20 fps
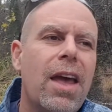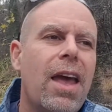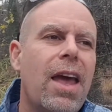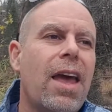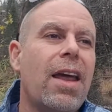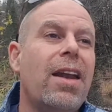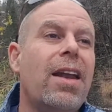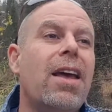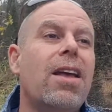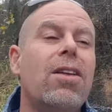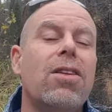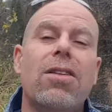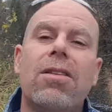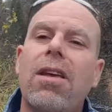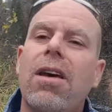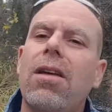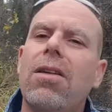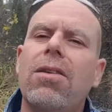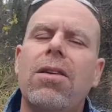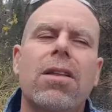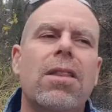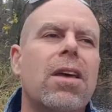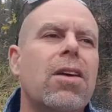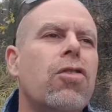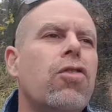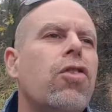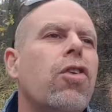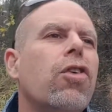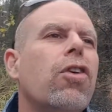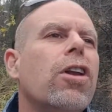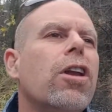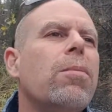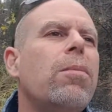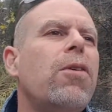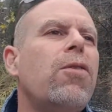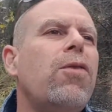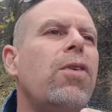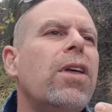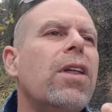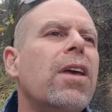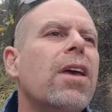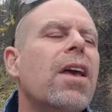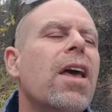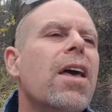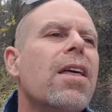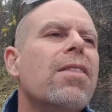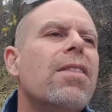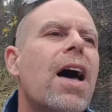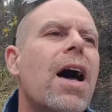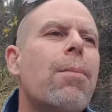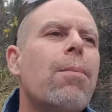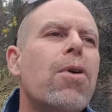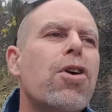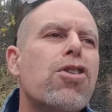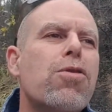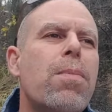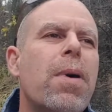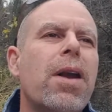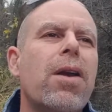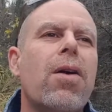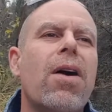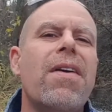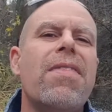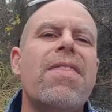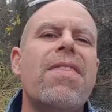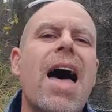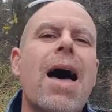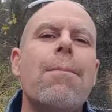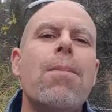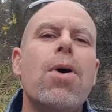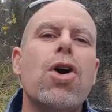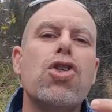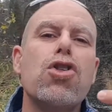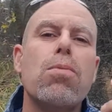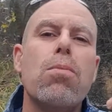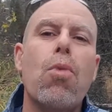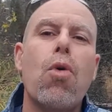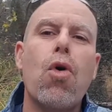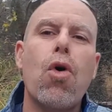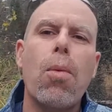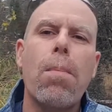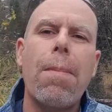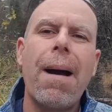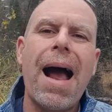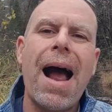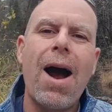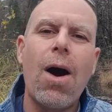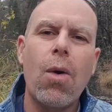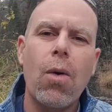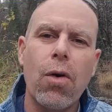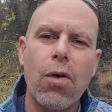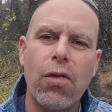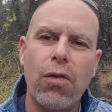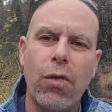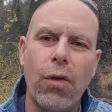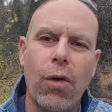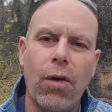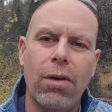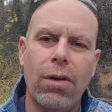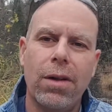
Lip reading: And then, telling you this, you're going to be feeling that much better and that much more powerful.